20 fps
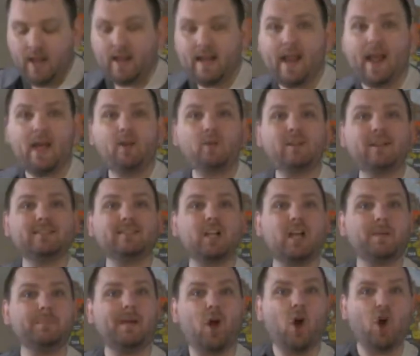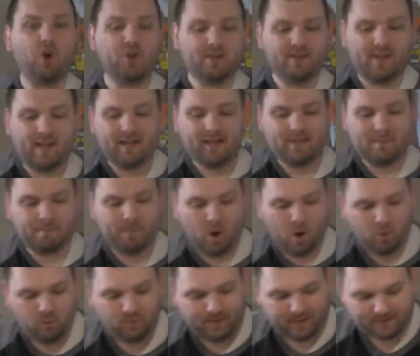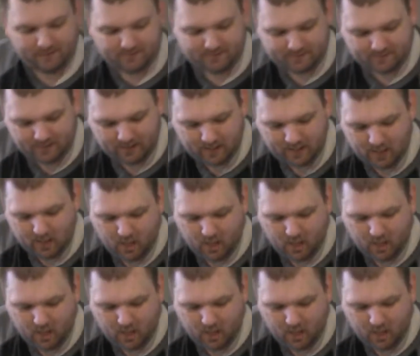Now let's talk about art and components.